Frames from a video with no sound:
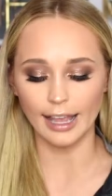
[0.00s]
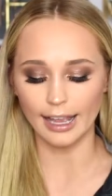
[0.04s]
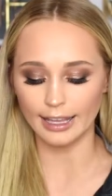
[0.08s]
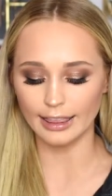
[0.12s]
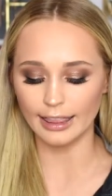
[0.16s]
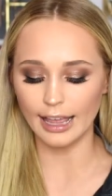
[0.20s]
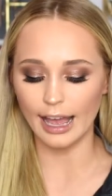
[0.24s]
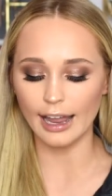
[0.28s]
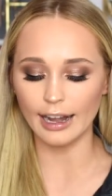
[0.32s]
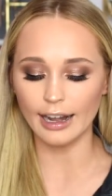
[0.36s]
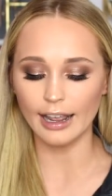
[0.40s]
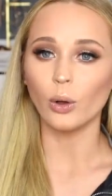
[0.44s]
like
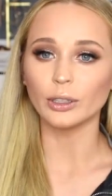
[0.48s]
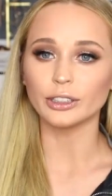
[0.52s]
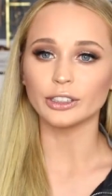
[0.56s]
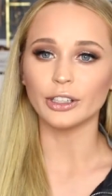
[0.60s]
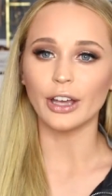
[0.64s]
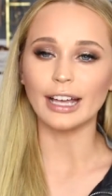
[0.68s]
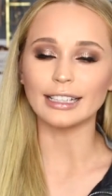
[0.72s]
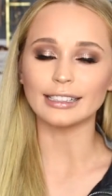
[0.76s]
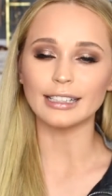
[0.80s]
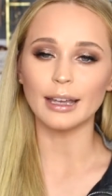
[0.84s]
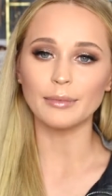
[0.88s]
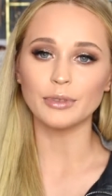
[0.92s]
that. Also
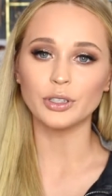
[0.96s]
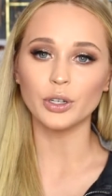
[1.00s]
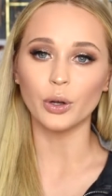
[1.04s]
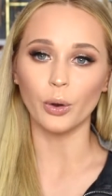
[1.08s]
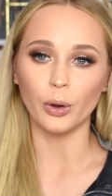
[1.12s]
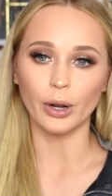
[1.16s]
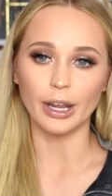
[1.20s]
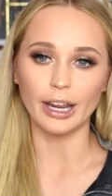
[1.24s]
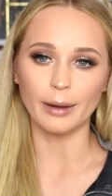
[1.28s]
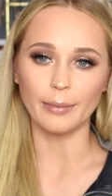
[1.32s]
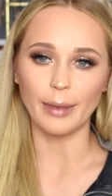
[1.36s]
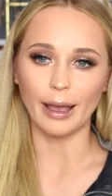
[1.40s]
as I'm
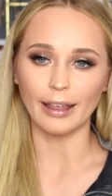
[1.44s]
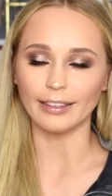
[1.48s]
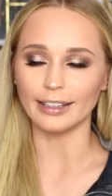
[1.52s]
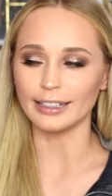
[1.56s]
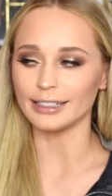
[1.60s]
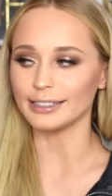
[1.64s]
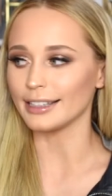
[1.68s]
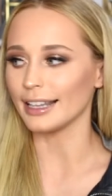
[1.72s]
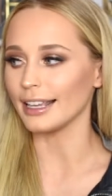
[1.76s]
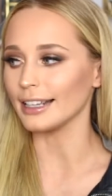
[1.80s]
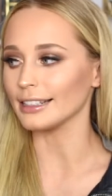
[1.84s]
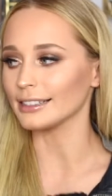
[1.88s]
talking about
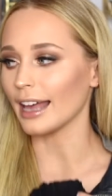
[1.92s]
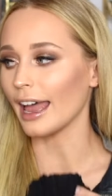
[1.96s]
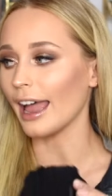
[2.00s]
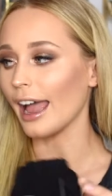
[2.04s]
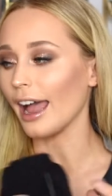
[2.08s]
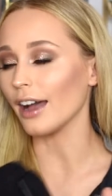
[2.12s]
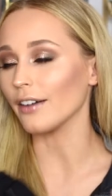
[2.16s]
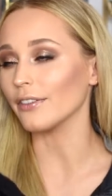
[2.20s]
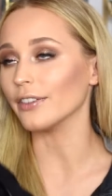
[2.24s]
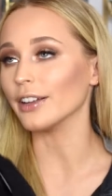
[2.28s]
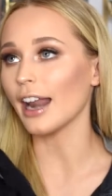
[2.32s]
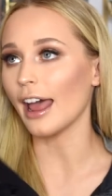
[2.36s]
these things I
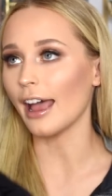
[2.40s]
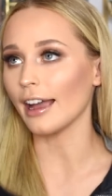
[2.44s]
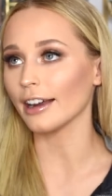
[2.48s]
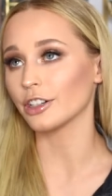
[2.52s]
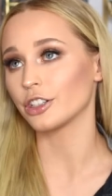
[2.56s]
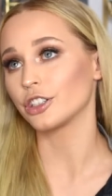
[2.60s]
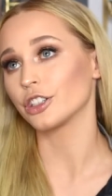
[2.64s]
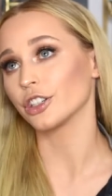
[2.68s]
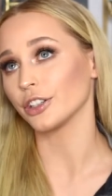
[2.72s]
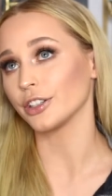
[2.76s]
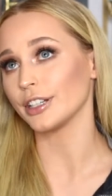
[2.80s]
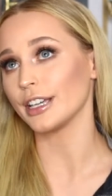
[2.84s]
haven't
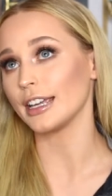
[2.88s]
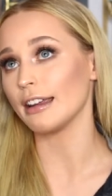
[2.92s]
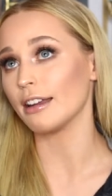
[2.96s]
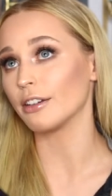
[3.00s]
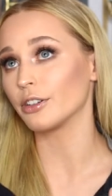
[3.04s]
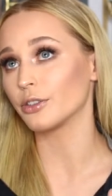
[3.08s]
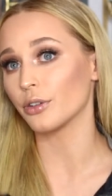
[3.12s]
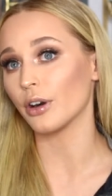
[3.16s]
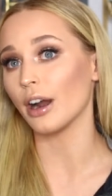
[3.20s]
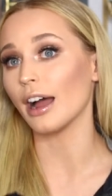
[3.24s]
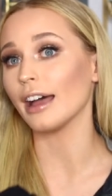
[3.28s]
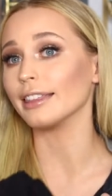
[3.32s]
actually
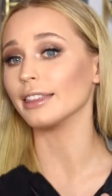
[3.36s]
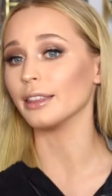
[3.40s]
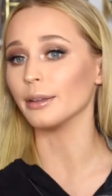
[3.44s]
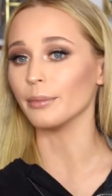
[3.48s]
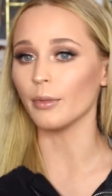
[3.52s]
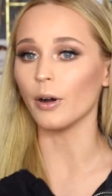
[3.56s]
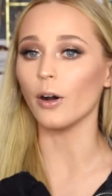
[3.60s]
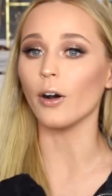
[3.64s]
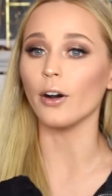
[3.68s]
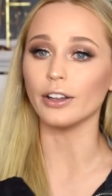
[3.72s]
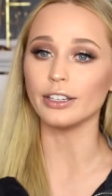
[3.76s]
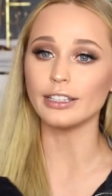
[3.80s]
tried
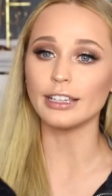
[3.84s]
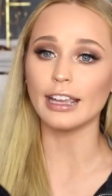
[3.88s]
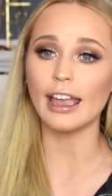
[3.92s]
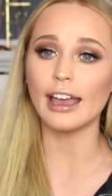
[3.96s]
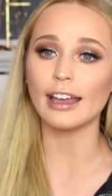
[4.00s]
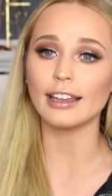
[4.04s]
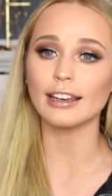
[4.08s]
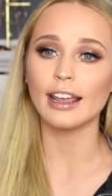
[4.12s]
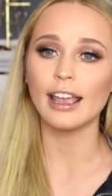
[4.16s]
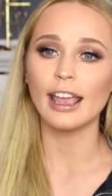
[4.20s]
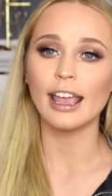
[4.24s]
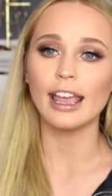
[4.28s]
them on
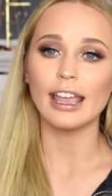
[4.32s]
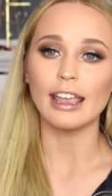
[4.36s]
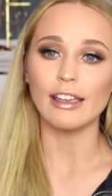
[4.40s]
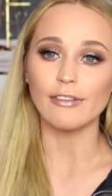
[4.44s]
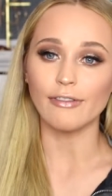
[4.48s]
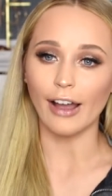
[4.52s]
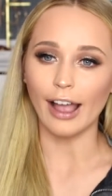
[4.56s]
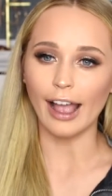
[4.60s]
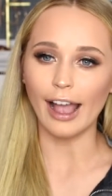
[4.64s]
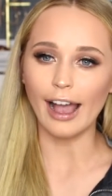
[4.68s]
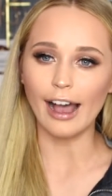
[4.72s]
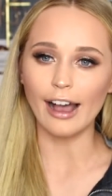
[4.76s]
yet.
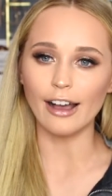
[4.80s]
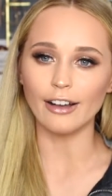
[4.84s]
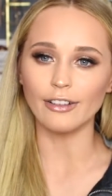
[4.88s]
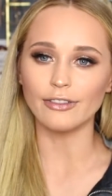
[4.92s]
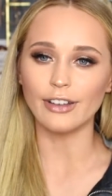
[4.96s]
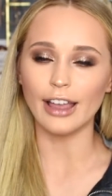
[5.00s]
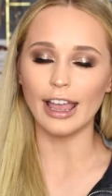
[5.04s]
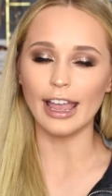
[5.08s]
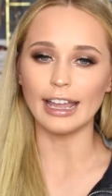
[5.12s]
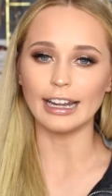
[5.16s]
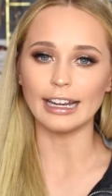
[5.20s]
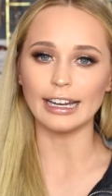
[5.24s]
If I
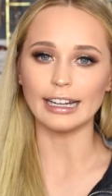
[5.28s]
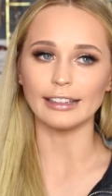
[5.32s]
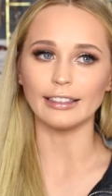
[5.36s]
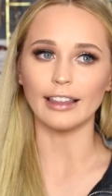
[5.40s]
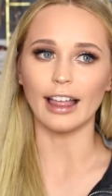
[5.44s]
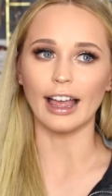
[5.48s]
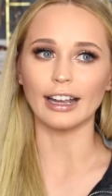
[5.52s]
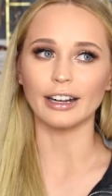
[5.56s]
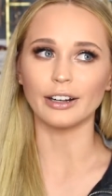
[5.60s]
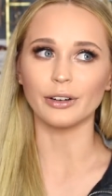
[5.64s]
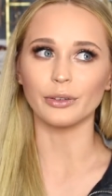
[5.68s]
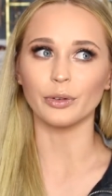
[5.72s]
have any
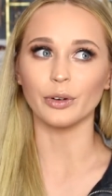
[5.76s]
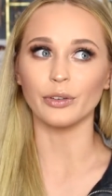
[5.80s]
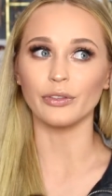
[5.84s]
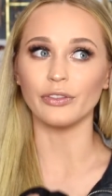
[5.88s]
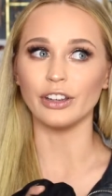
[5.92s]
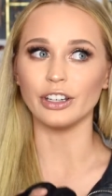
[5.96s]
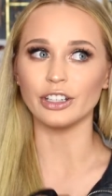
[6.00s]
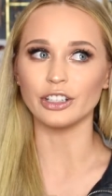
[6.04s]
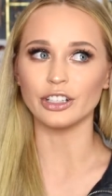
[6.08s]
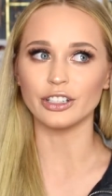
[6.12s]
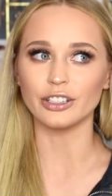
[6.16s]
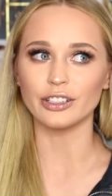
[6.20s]
like
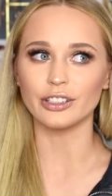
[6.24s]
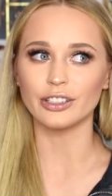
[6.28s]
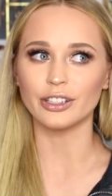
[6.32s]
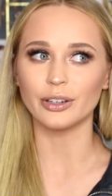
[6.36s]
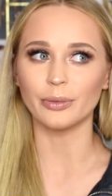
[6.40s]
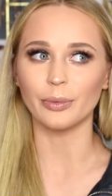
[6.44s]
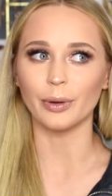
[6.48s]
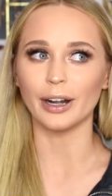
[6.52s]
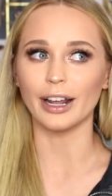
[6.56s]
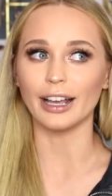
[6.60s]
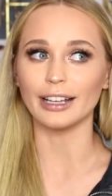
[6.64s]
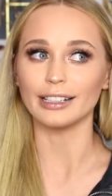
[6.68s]
revisions
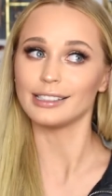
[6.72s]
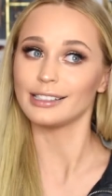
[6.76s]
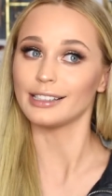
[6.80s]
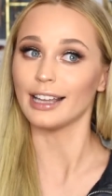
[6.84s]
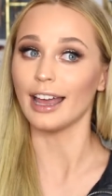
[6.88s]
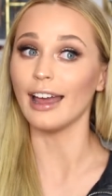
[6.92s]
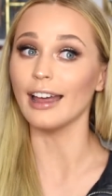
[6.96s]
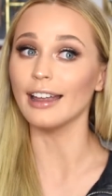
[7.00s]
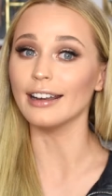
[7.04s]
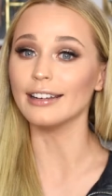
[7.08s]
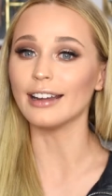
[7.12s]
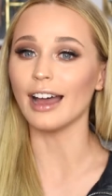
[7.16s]
to what I
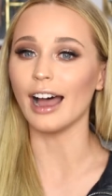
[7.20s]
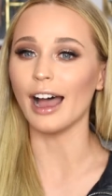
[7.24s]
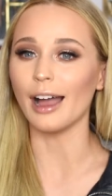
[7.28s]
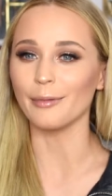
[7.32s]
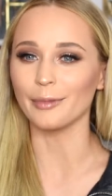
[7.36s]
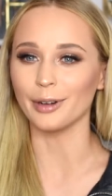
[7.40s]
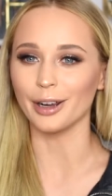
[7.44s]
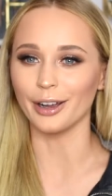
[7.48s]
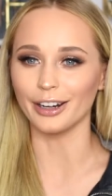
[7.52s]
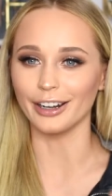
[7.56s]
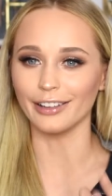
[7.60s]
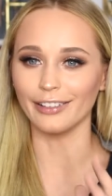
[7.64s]
said
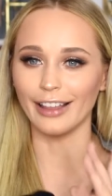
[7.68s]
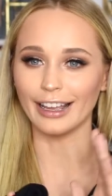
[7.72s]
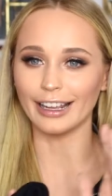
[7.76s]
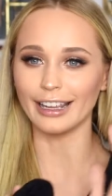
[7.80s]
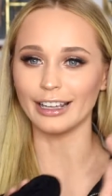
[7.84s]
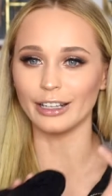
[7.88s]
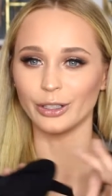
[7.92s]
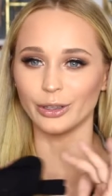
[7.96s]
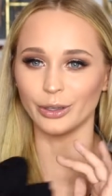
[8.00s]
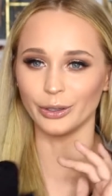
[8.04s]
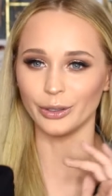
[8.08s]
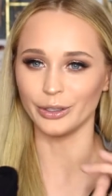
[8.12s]
I'm gonna like
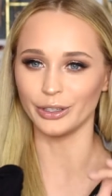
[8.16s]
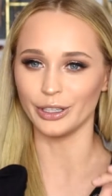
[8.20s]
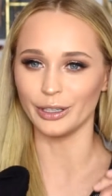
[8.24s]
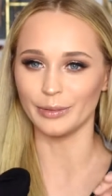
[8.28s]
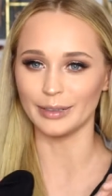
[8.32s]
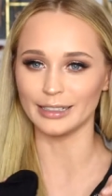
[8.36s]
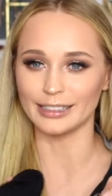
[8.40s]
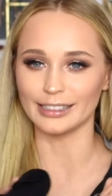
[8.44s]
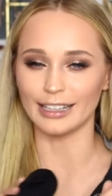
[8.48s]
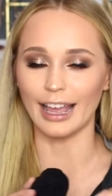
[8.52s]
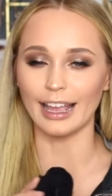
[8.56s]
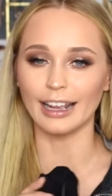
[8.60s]
include
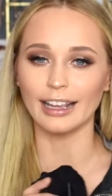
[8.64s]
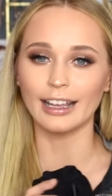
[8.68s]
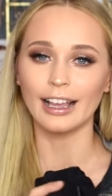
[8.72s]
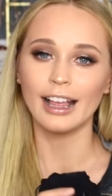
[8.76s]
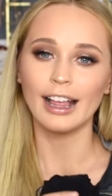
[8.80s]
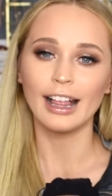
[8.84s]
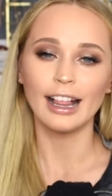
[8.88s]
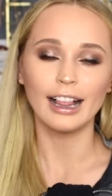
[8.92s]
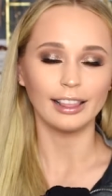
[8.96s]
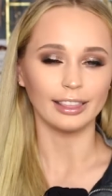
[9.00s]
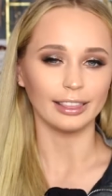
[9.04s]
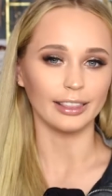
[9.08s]
them as like
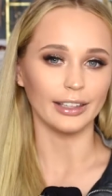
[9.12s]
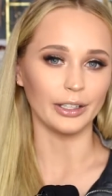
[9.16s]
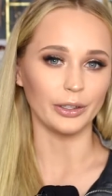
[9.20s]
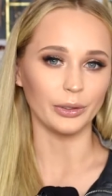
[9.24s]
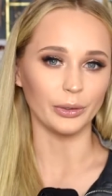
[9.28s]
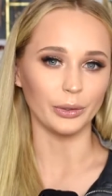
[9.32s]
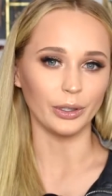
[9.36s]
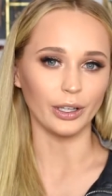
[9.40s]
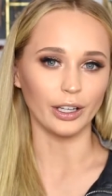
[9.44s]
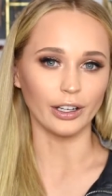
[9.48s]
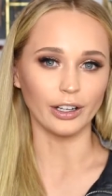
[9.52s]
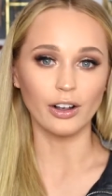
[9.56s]

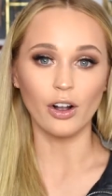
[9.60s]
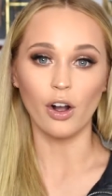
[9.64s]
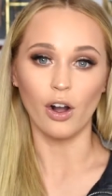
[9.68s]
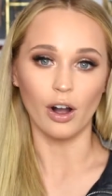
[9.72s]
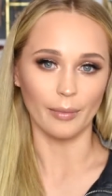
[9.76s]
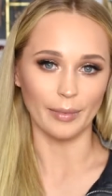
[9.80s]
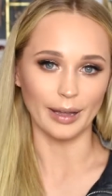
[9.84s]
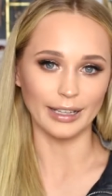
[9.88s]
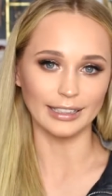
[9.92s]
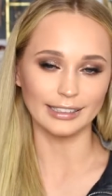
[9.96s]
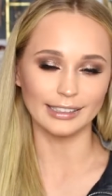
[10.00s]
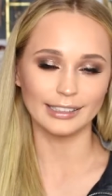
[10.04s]
little
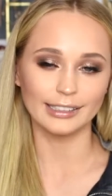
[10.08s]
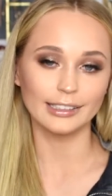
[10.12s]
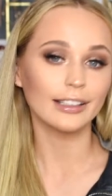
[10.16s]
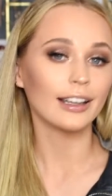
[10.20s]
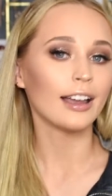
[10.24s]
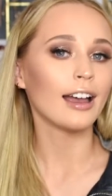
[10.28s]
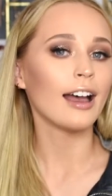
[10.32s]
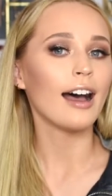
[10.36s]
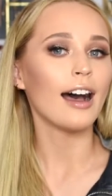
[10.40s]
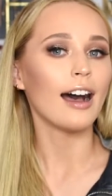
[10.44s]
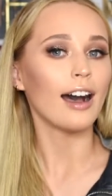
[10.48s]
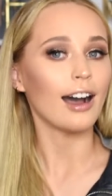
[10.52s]
comments
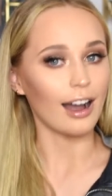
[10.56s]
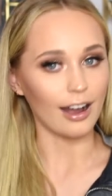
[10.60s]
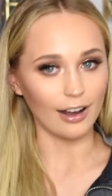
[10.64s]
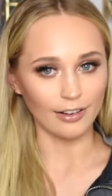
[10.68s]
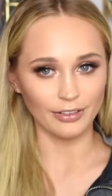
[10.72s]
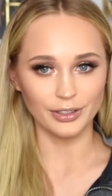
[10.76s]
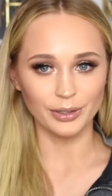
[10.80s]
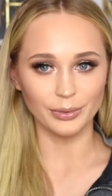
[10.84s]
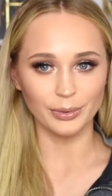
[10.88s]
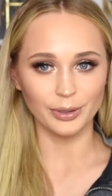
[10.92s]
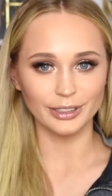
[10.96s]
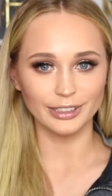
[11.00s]

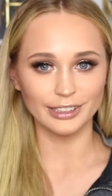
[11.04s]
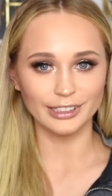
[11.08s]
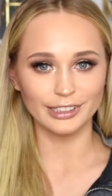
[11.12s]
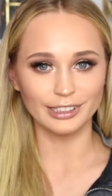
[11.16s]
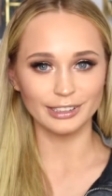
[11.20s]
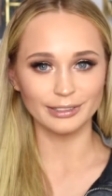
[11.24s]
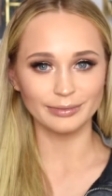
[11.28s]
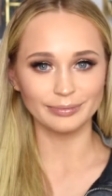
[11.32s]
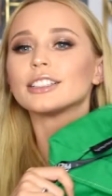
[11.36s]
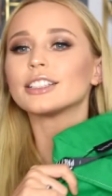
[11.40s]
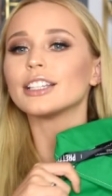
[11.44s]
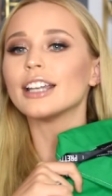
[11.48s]

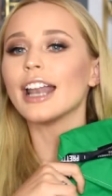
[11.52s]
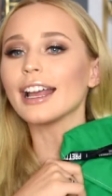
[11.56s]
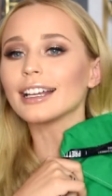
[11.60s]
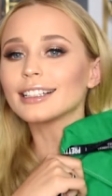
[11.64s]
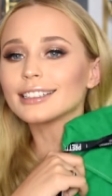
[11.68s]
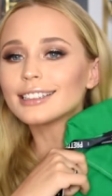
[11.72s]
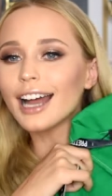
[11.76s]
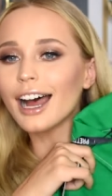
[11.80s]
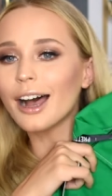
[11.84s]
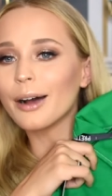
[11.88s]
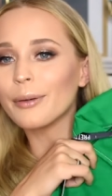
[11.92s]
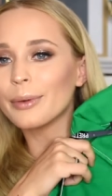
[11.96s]
afterwards. So
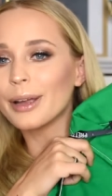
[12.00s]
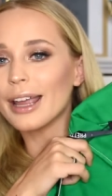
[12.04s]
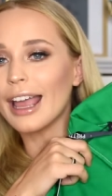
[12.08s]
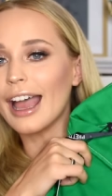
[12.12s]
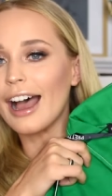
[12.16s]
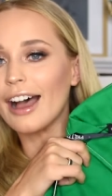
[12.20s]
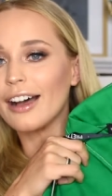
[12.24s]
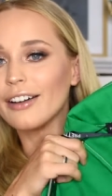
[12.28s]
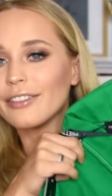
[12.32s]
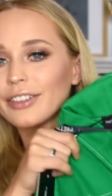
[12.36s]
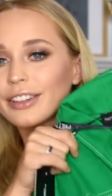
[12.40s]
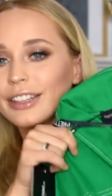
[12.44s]
next up we
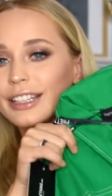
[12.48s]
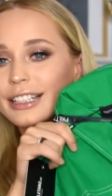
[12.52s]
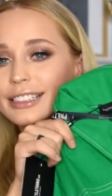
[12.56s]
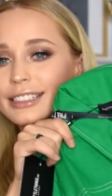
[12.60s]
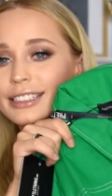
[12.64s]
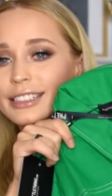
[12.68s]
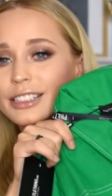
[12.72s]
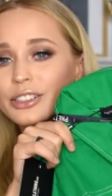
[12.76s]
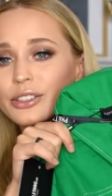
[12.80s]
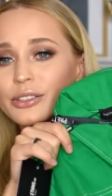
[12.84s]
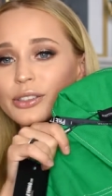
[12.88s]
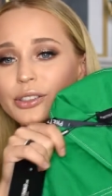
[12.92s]
have this
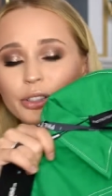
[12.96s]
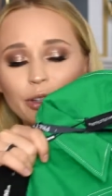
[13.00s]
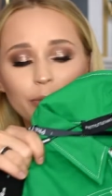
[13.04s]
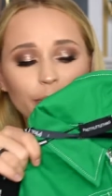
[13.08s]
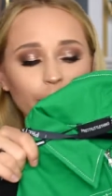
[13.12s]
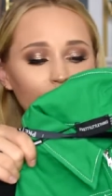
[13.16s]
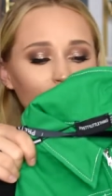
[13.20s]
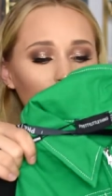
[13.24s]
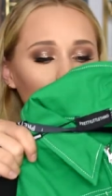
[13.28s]
super